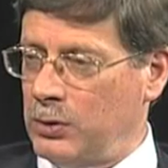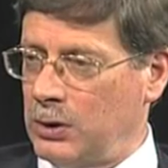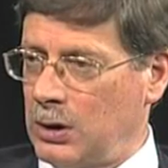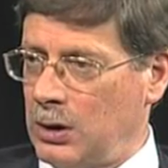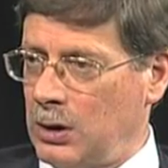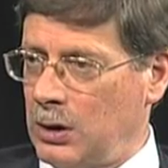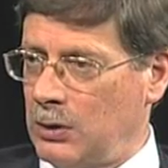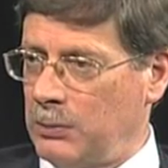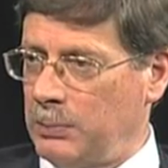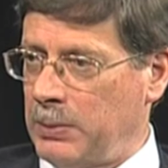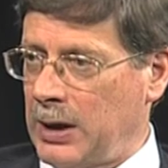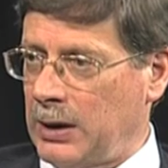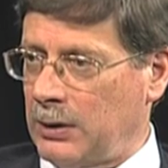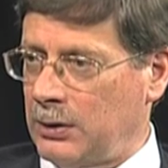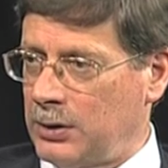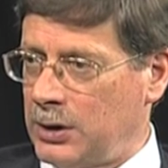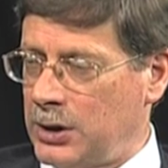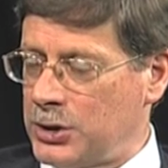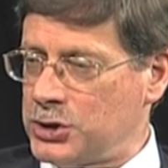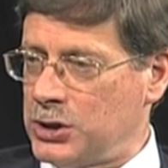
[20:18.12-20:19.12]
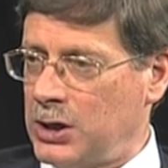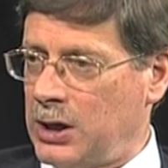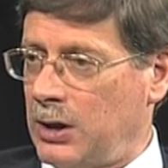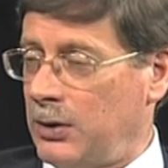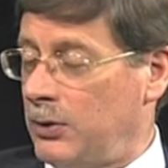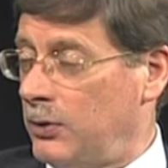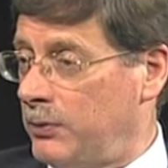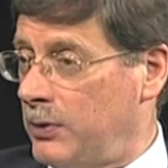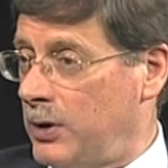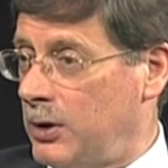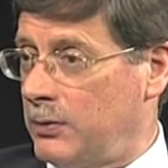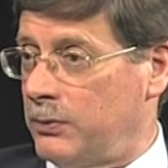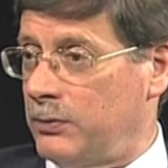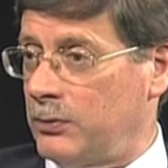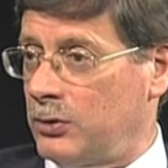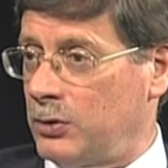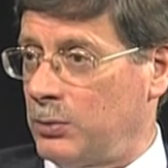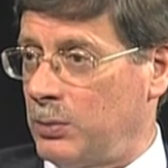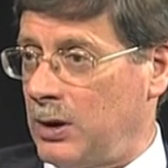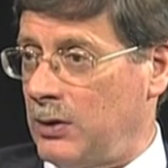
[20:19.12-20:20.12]
regard Bangladesh now is very
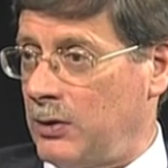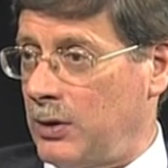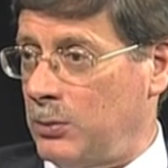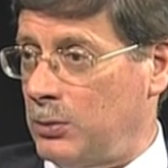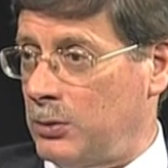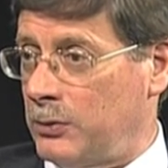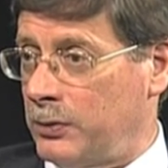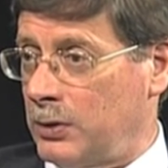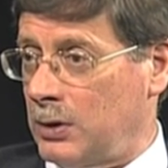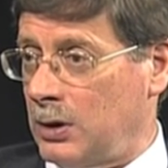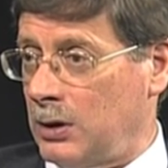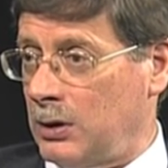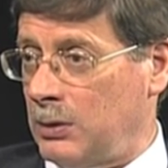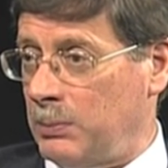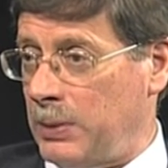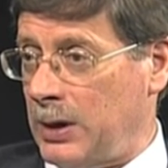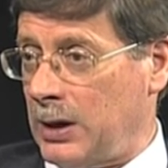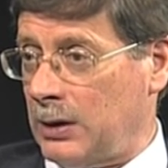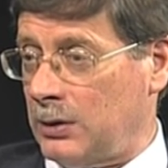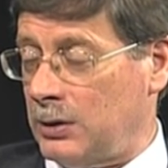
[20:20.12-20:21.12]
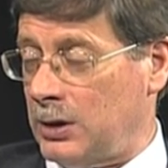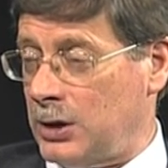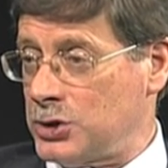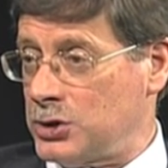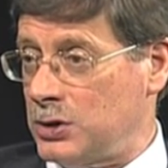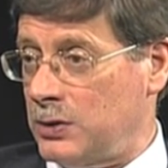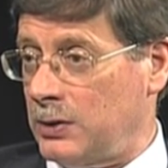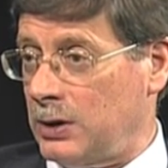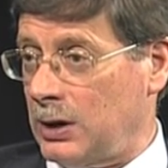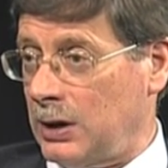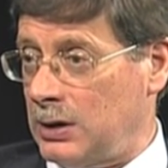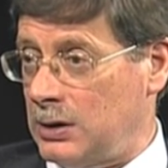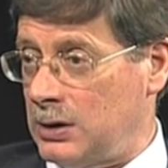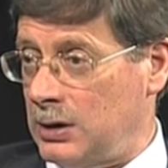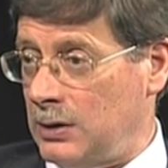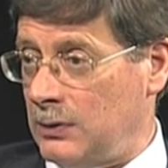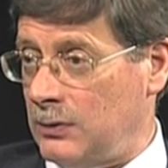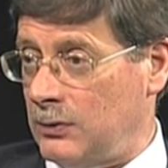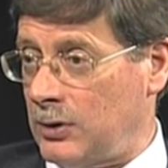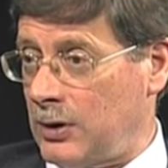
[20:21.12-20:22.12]
different to the way they would have regarded Bangladesh in the
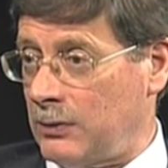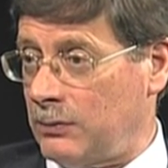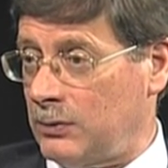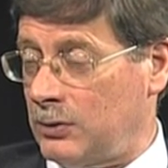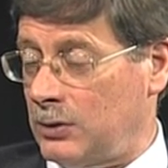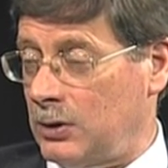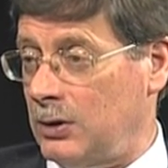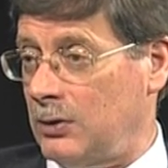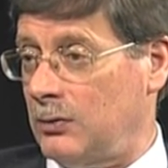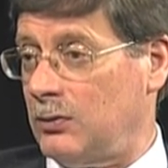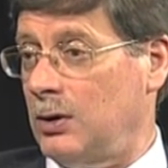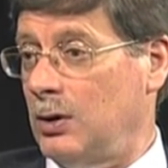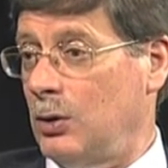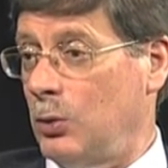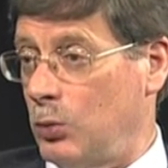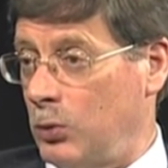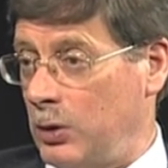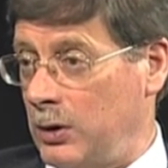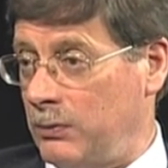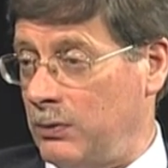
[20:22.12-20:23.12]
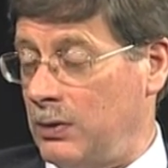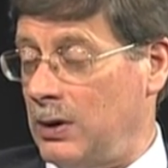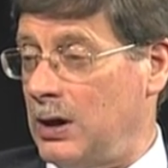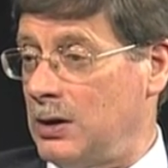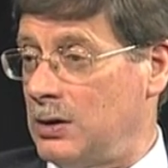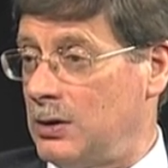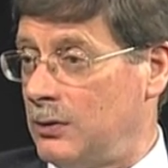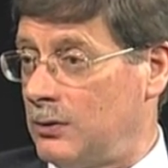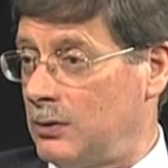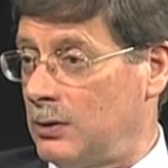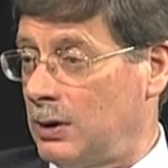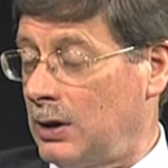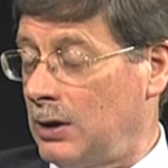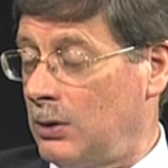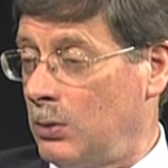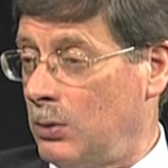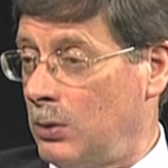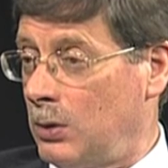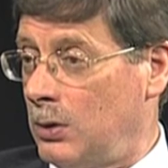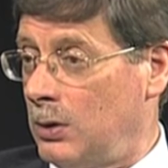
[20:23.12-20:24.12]
1970s or even the 80s and
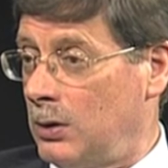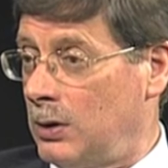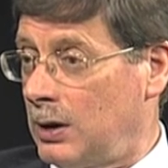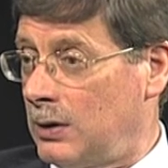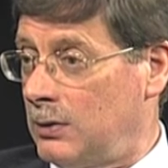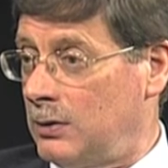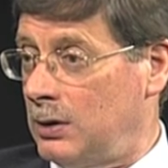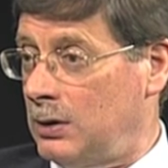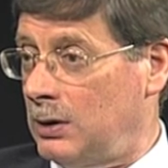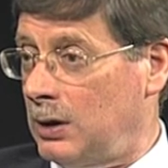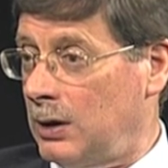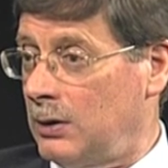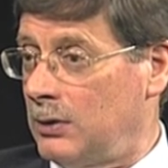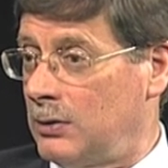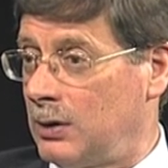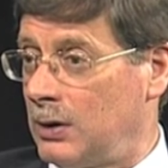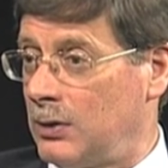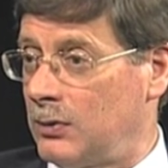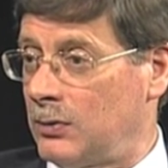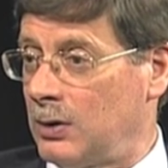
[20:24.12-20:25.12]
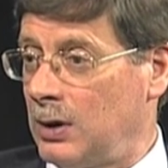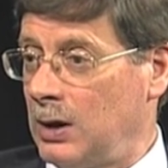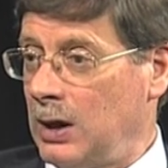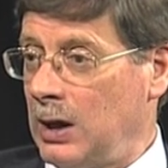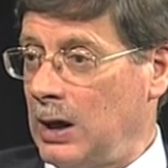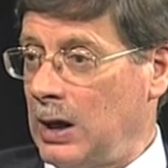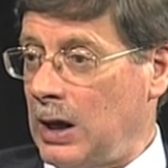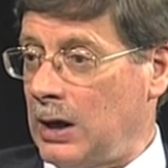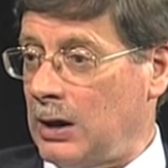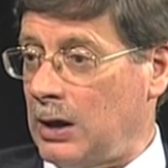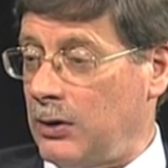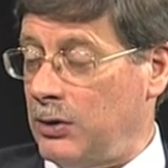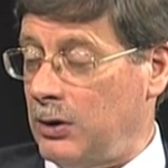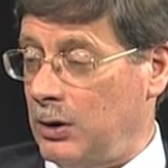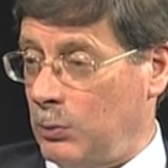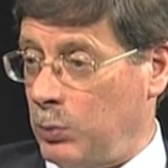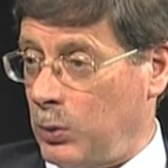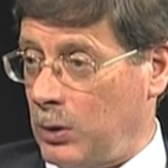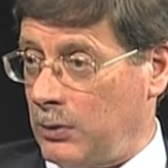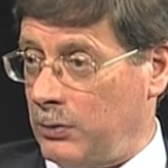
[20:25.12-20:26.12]
1990s. And I
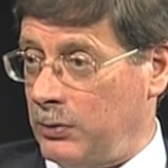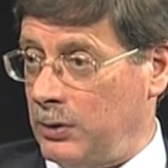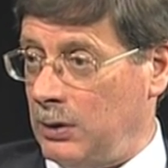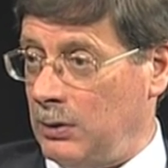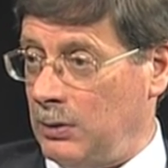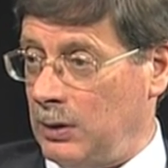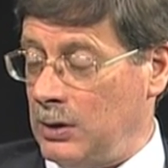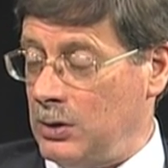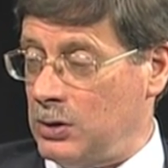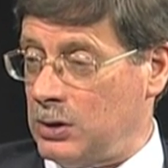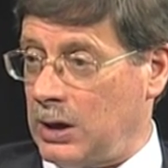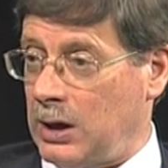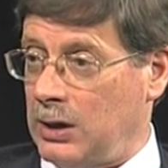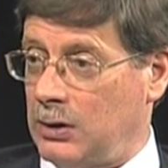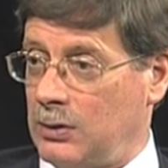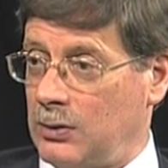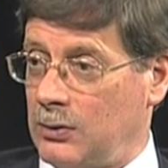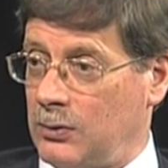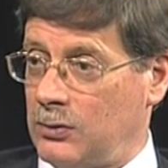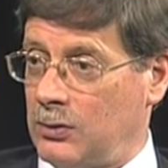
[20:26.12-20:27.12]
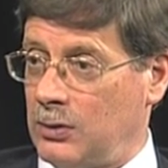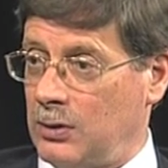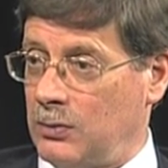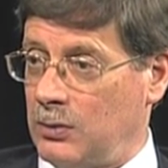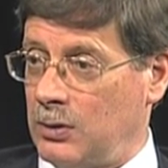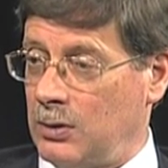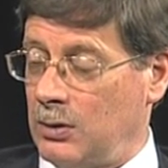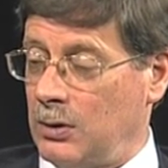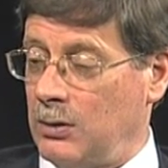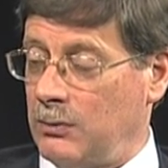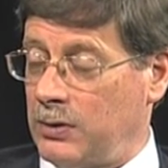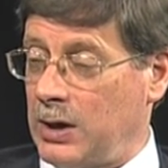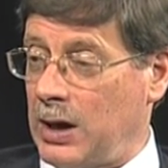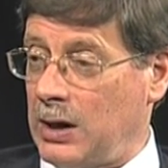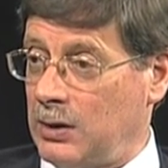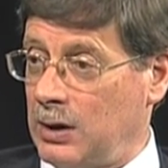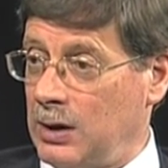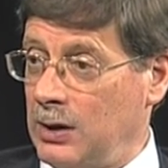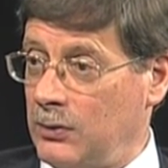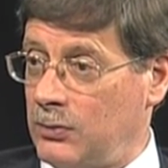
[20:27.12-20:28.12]
think one of the indicators of
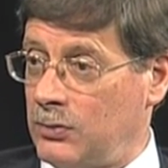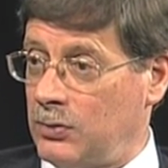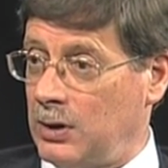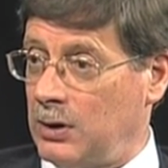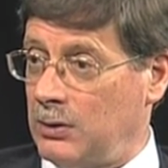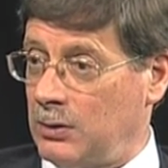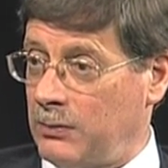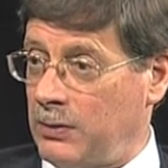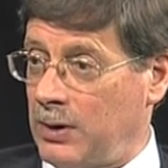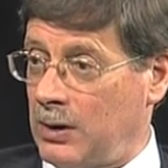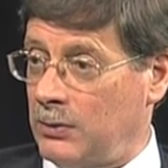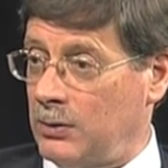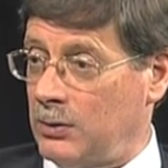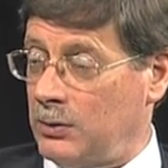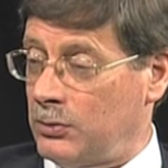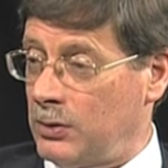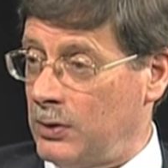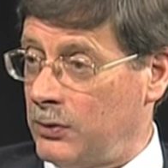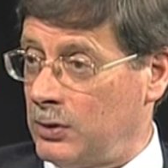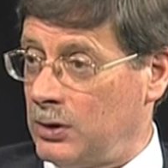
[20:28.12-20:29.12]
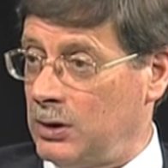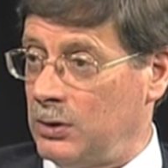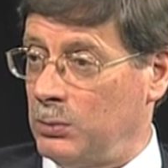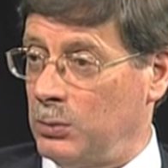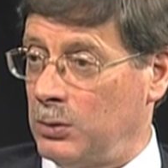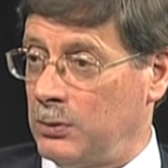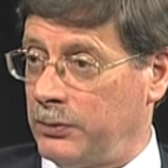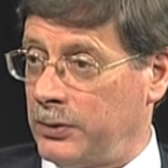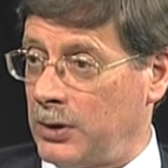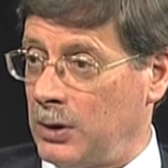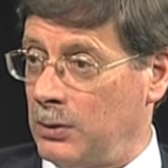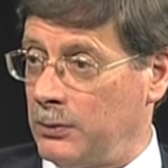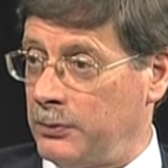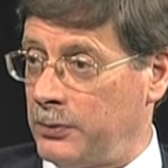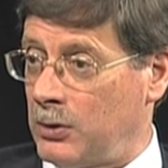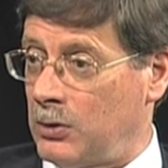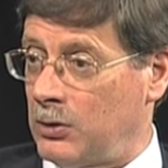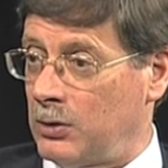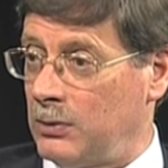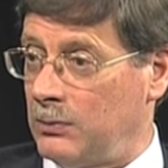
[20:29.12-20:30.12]
that is the fact that there is an inward flow of
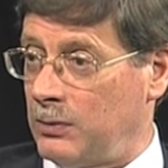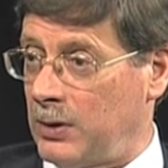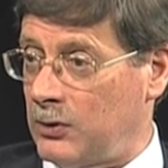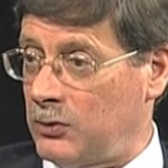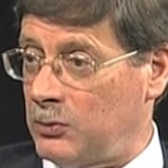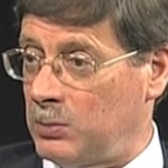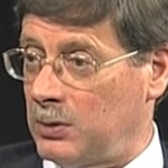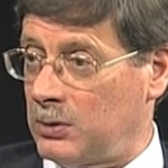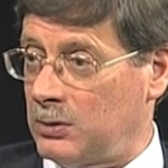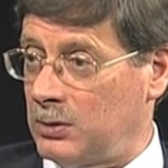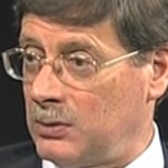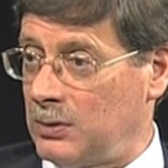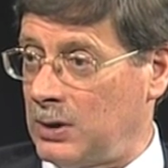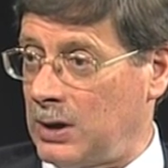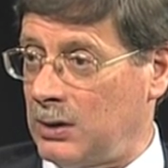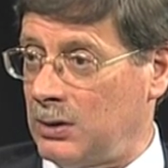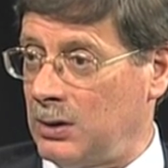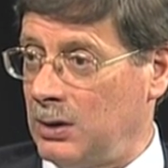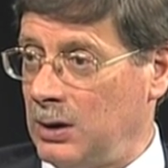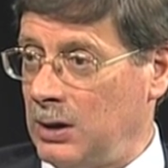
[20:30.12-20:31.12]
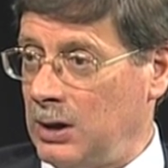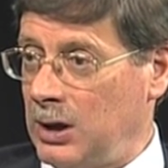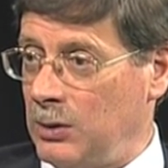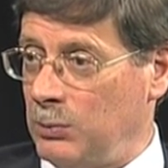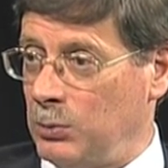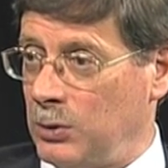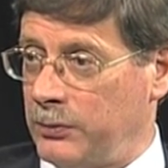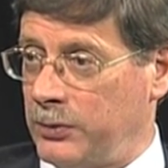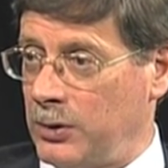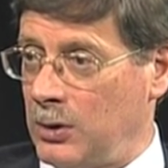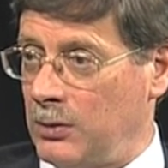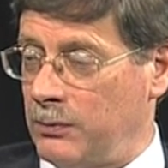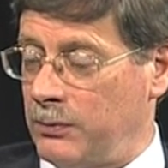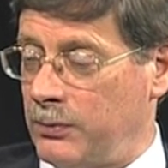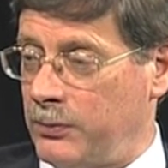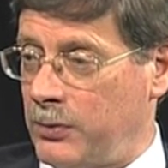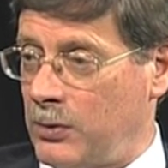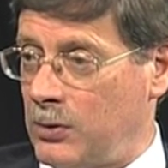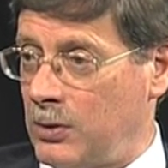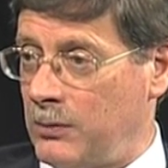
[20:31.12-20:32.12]
foreign investment, and that inward flow of
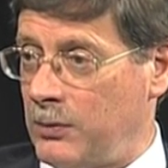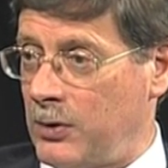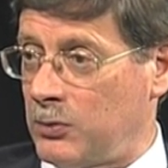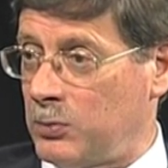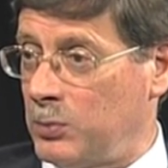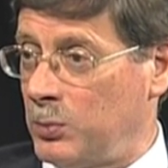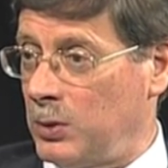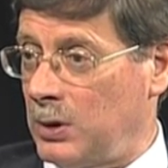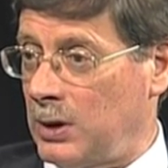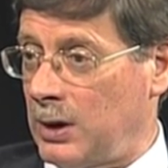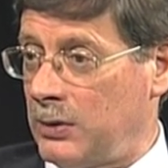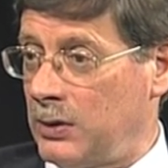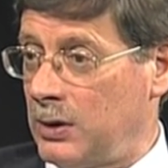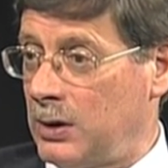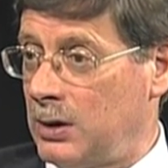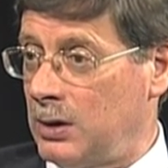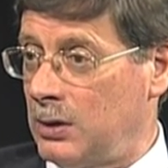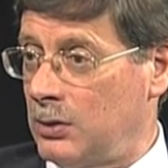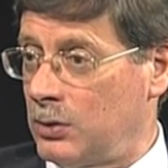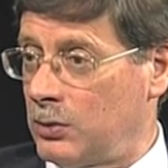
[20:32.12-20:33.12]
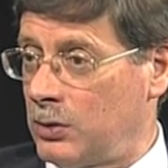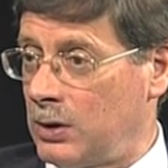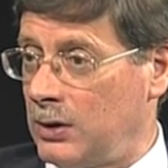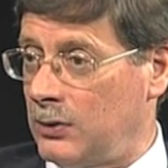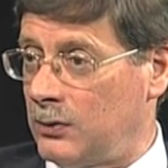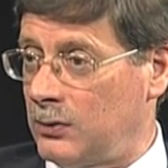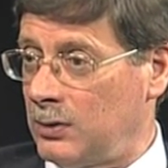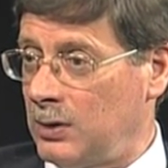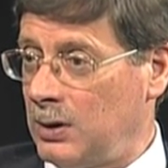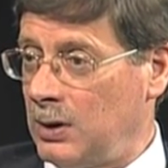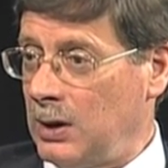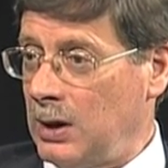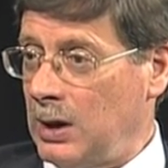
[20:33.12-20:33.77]
foreign investment will, I think, increase.